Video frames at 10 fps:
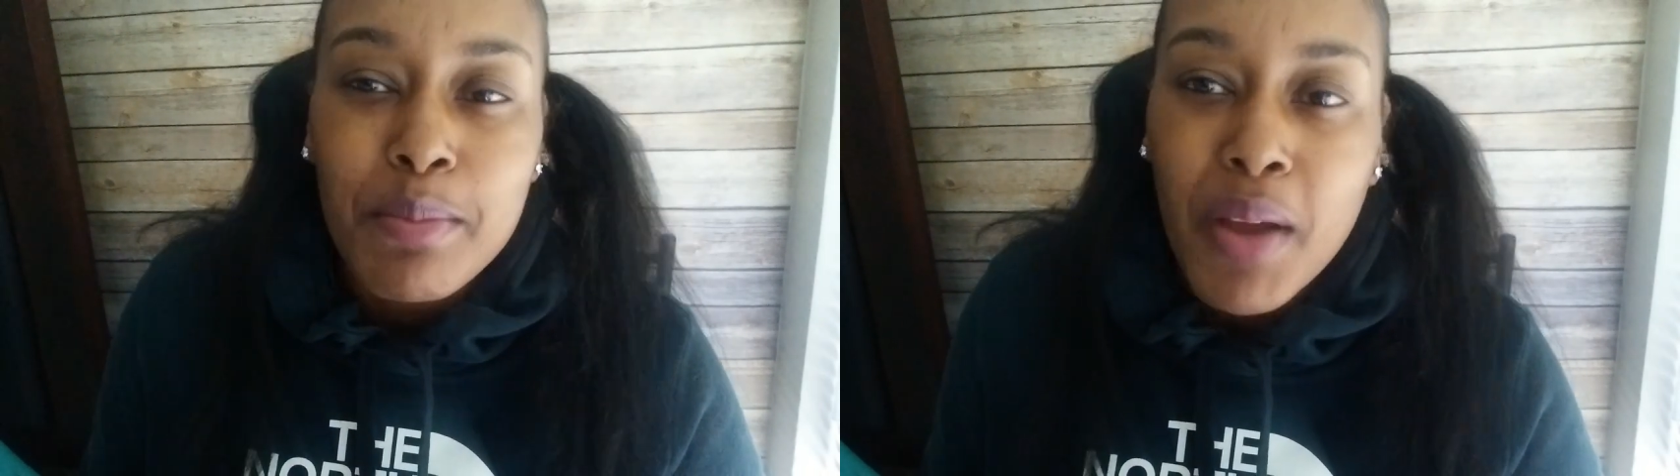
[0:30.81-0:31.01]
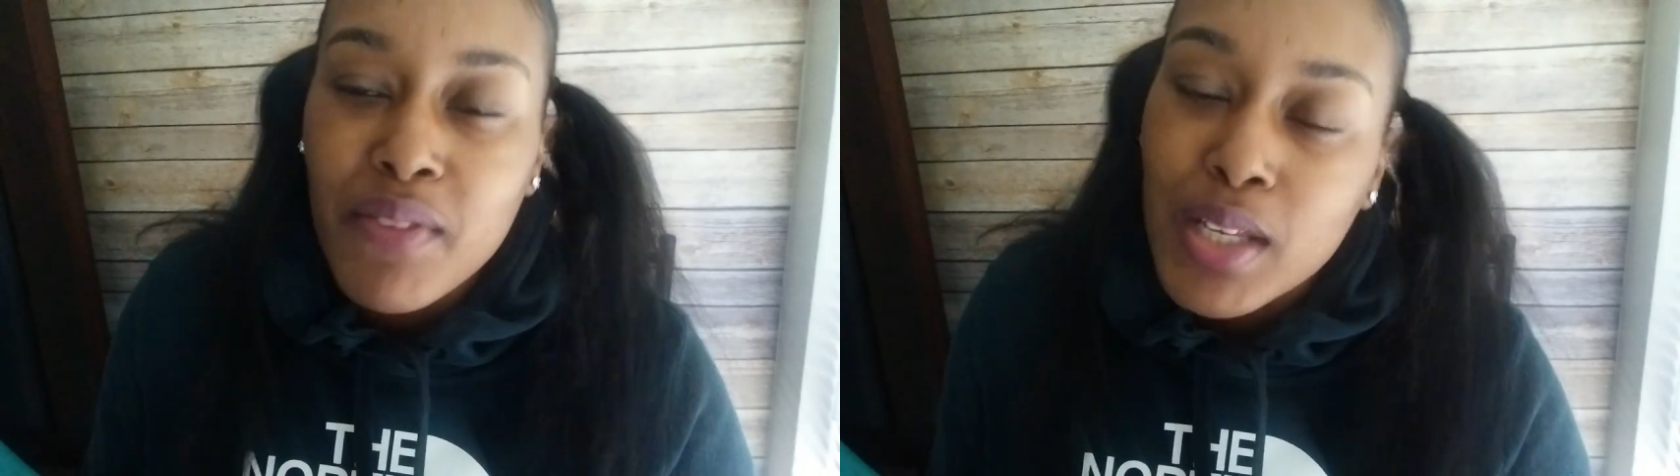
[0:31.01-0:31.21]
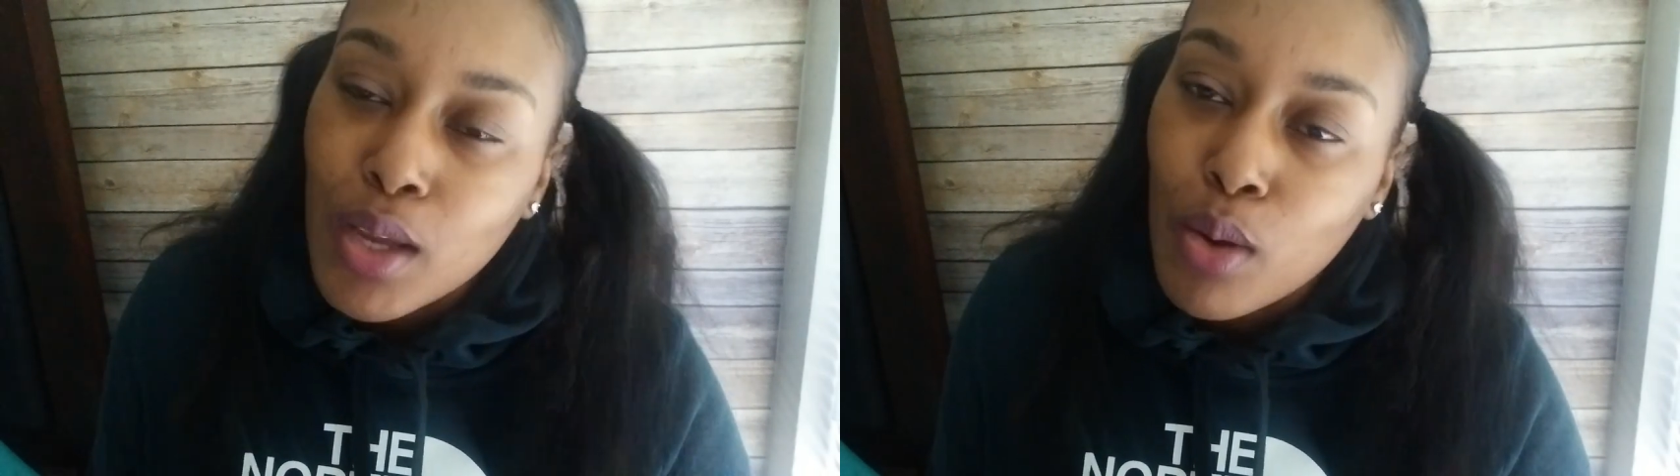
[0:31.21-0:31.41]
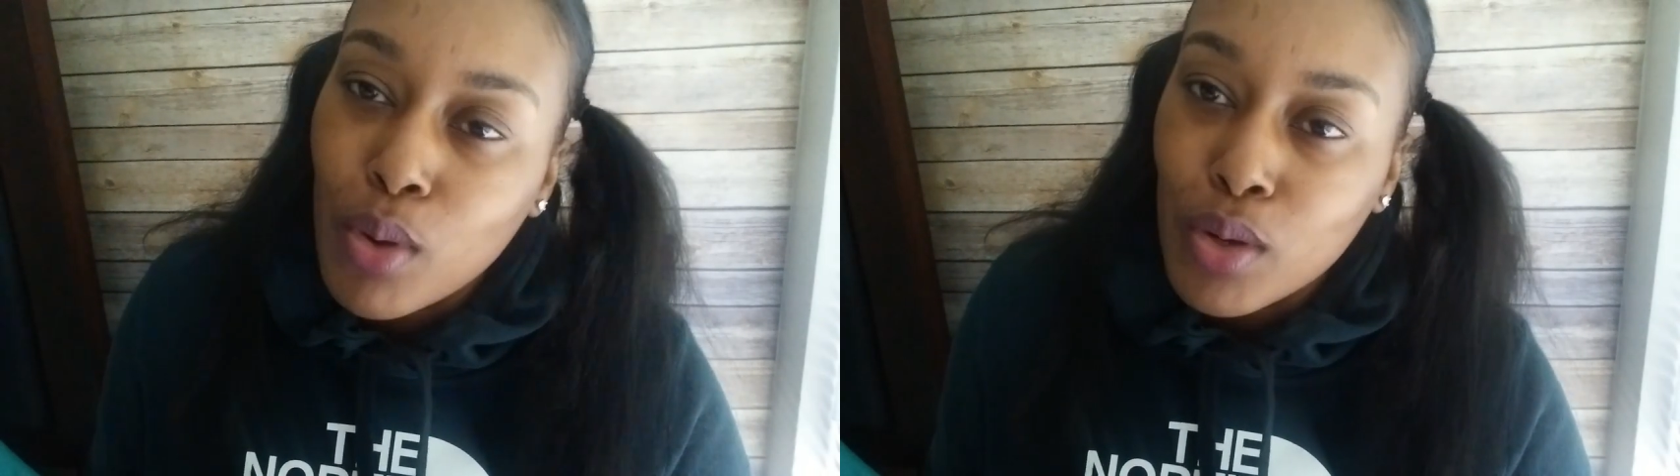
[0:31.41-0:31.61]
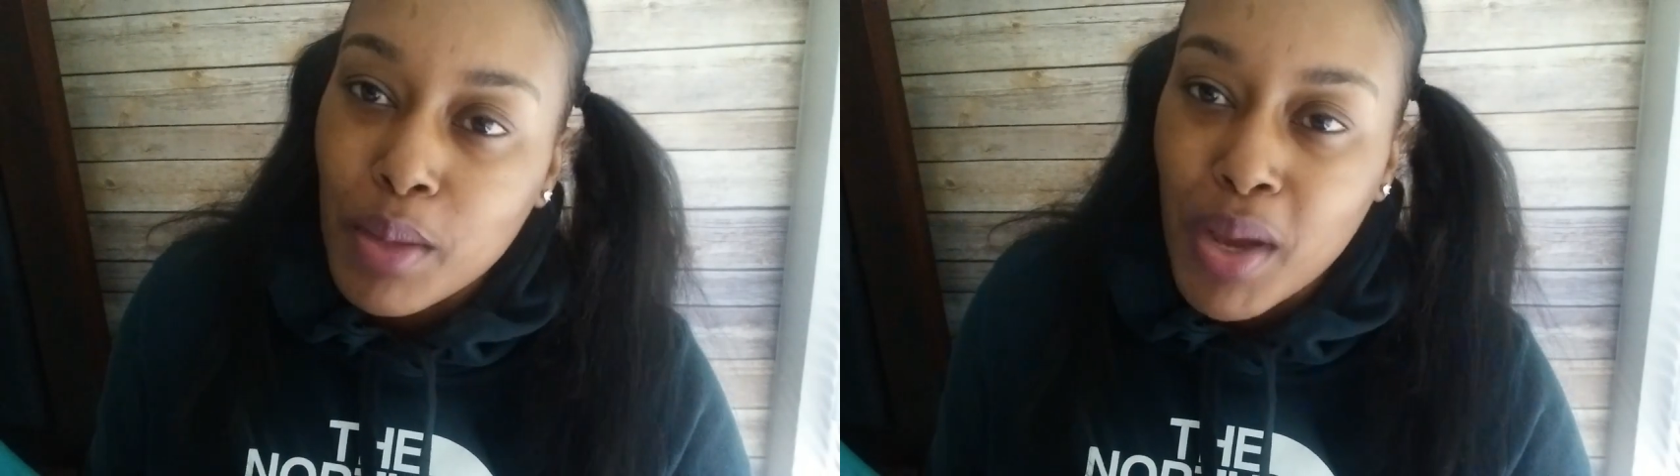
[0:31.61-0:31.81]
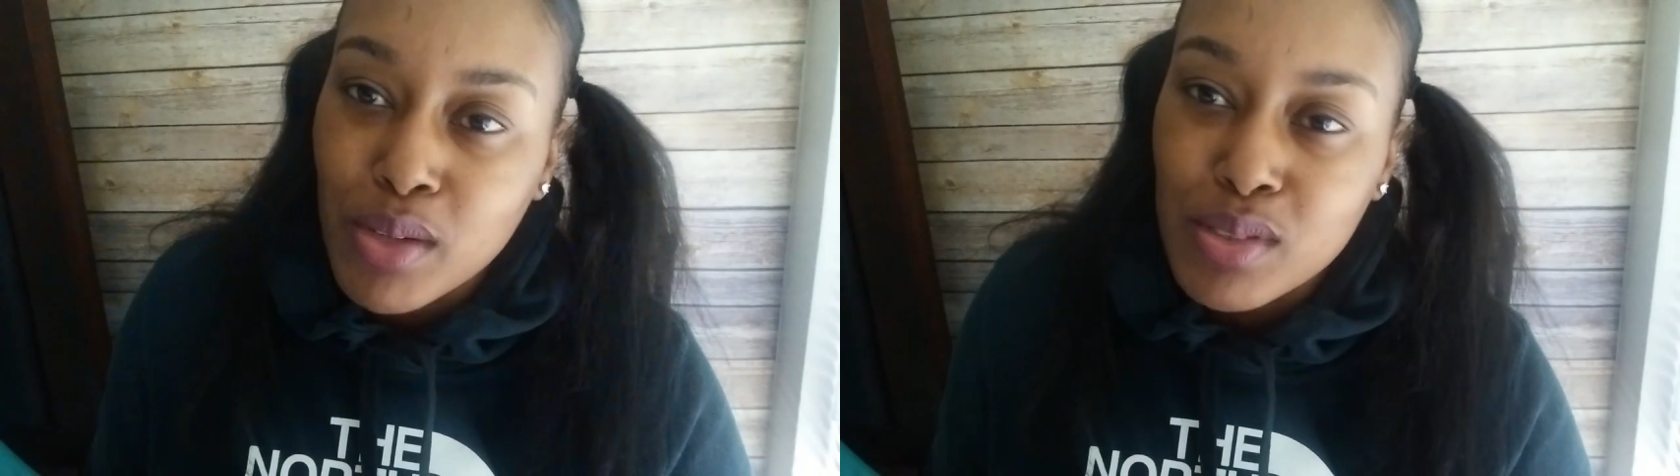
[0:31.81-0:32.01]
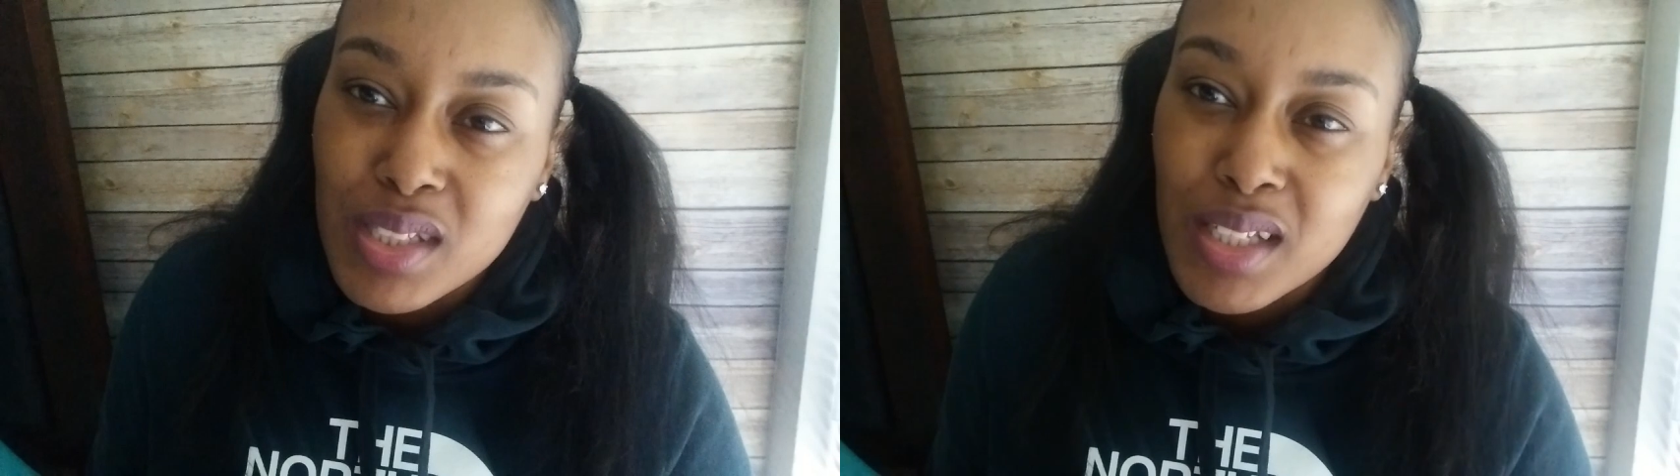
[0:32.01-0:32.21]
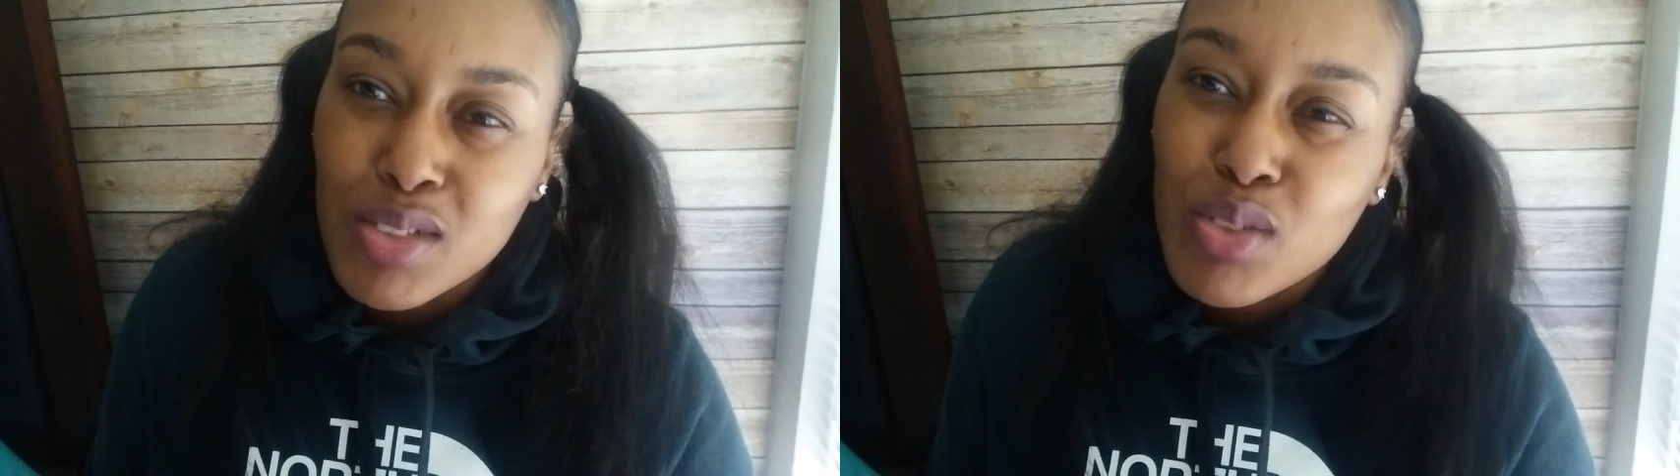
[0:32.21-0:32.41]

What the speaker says: my video won't get posted.